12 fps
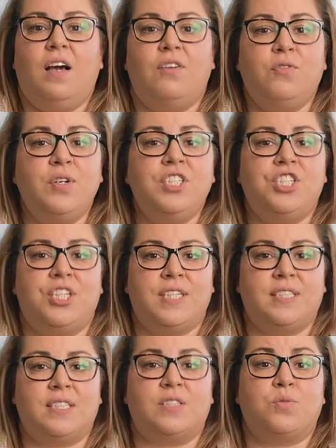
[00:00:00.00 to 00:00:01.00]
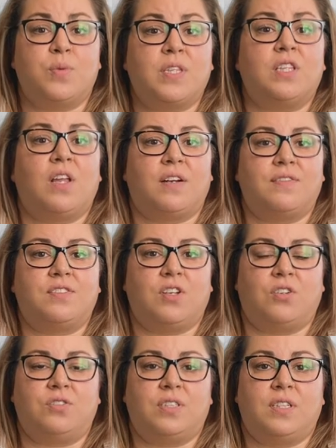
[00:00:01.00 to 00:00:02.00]
Avoid cheeses with a lot of
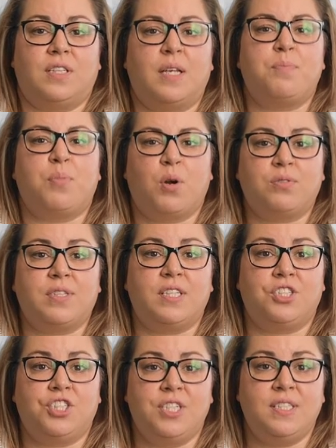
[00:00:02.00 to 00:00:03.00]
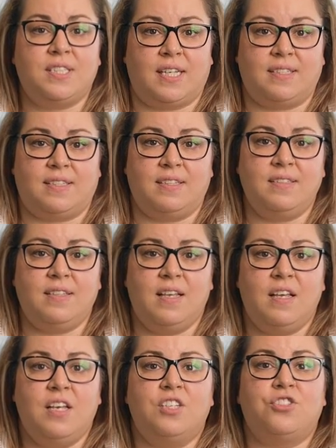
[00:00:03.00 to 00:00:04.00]
salt, like processed cheese slices,
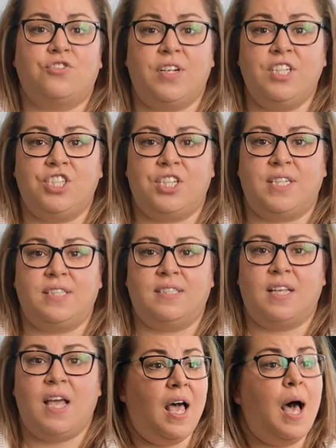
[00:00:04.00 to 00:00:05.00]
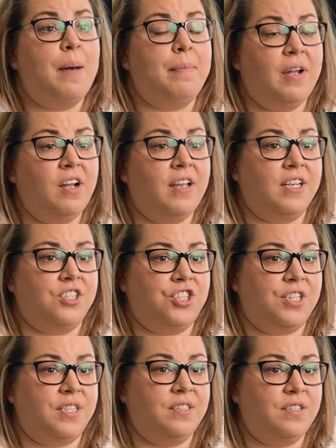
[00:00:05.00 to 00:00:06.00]
string cheese, American
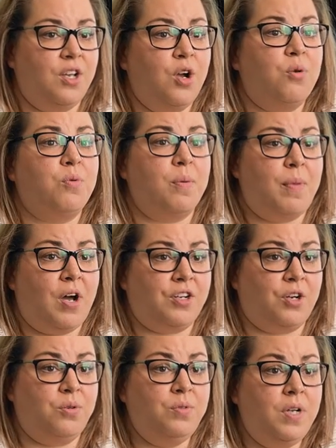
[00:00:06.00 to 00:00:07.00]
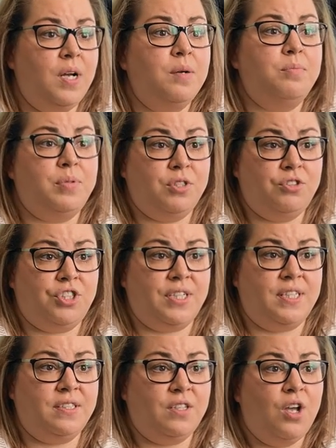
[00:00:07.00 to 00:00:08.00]
cheese, Romano, blue
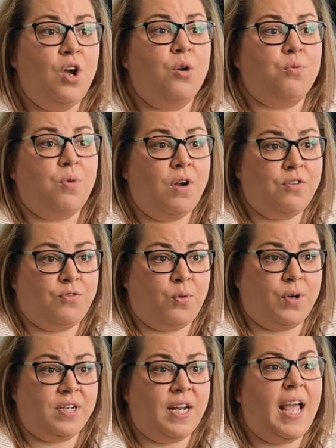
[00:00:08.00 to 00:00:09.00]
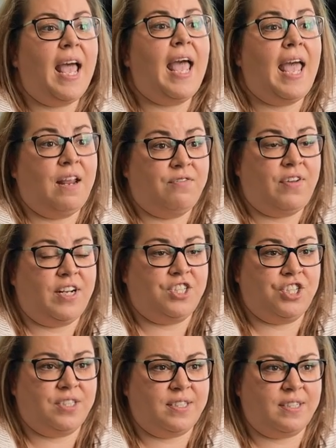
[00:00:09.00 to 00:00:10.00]
cheese, Roquefort, and feta
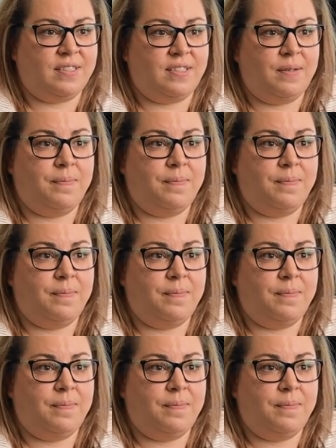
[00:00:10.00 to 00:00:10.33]
cheeses.